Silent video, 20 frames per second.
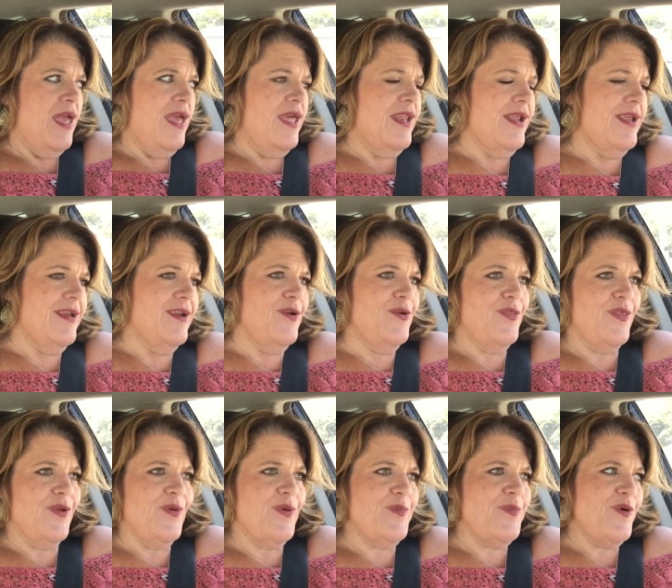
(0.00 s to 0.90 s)
And I know
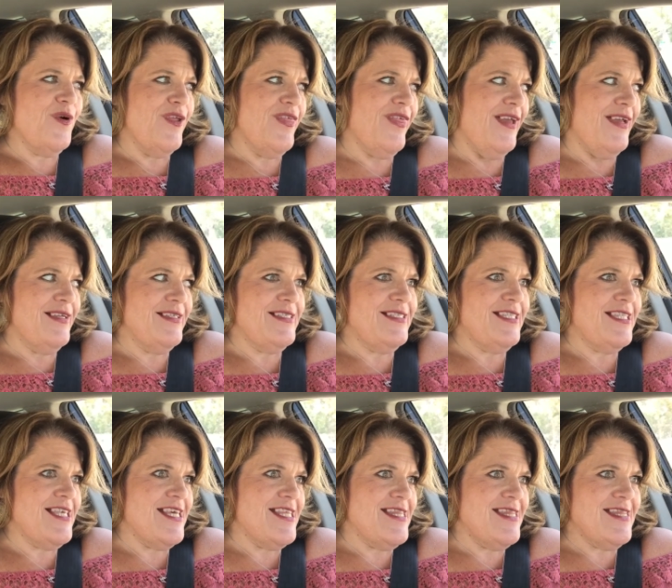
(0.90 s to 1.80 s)
there are more things
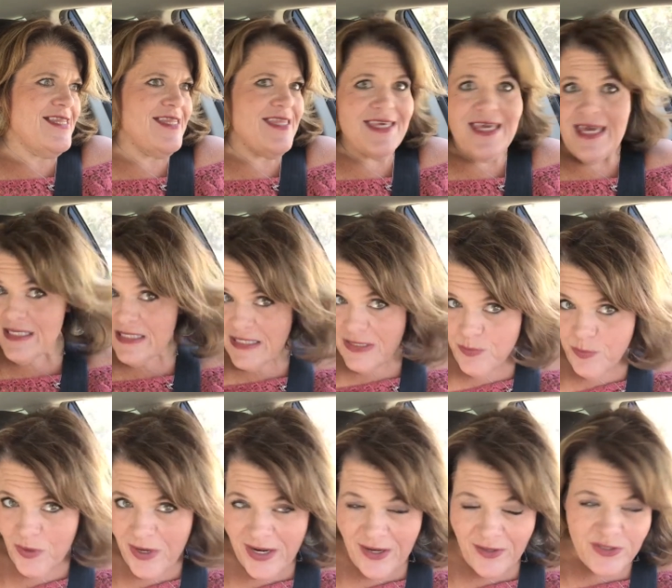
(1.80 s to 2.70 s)
than this.
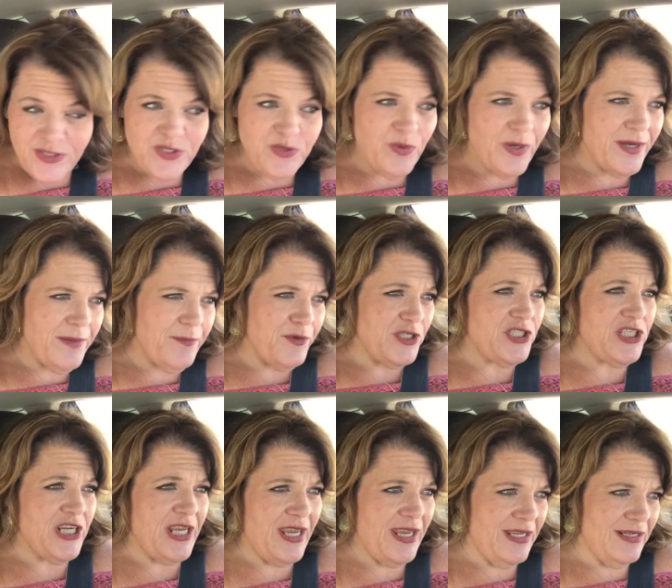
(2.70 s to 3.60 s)
What else do I
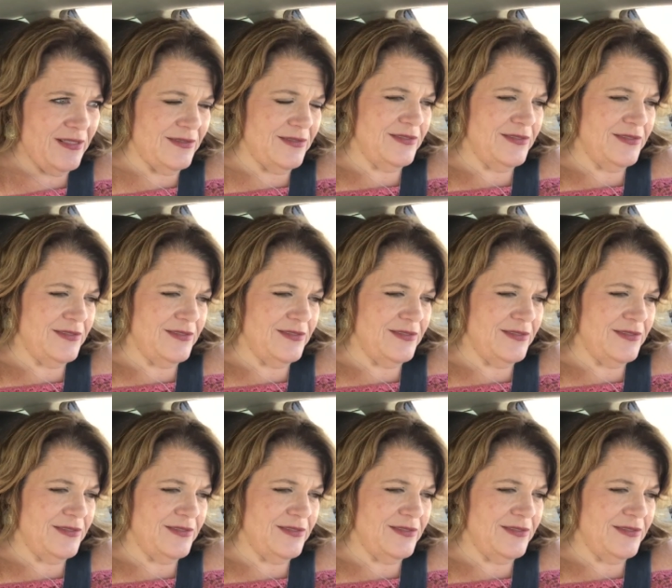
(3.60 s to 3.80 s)
appreciate?